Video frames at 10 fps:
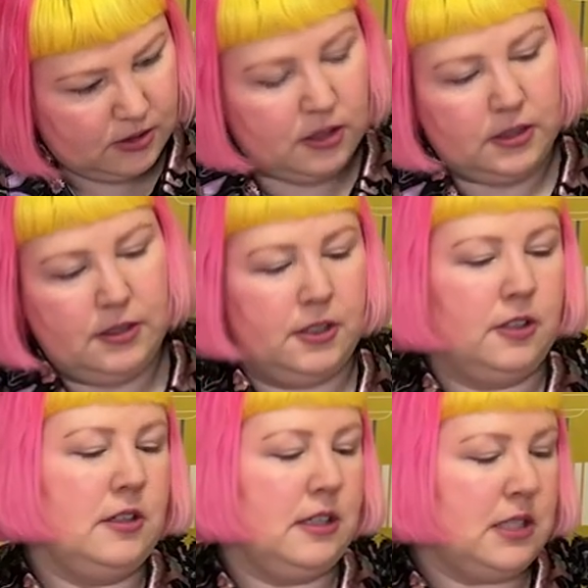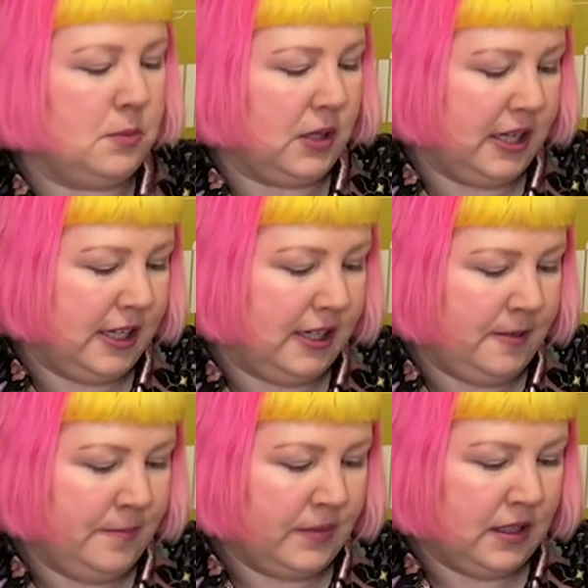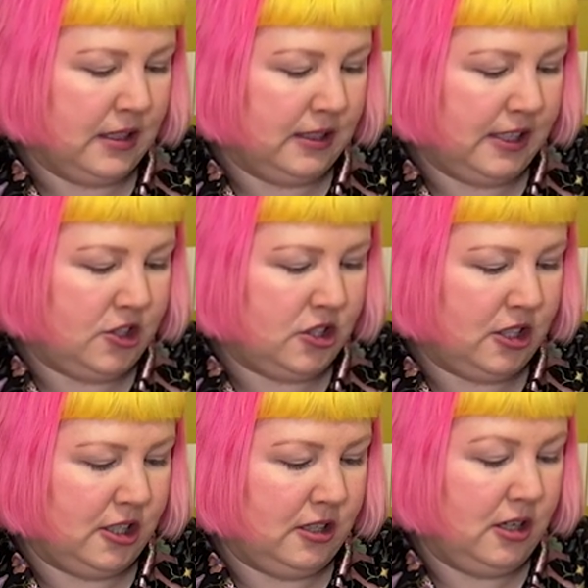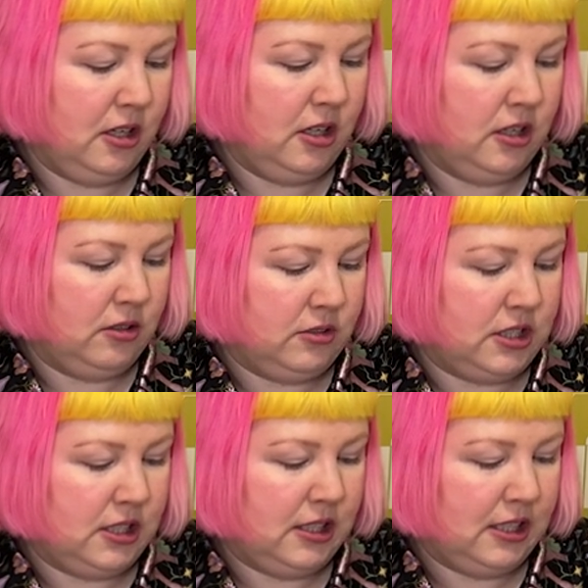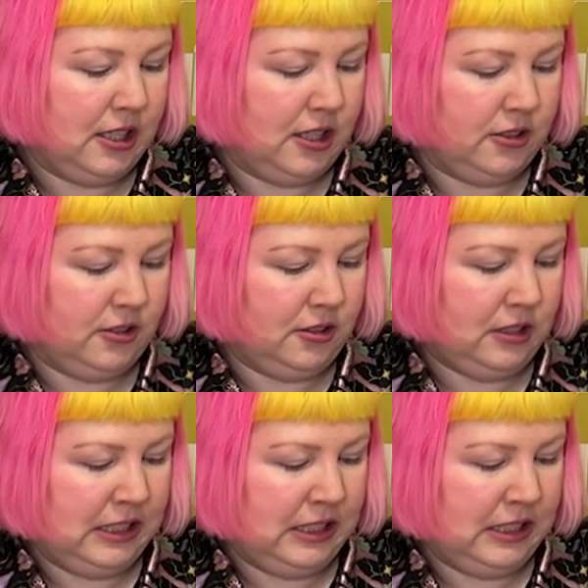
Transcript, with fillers: Oh, here we go. It's by Alicia Rutigliano.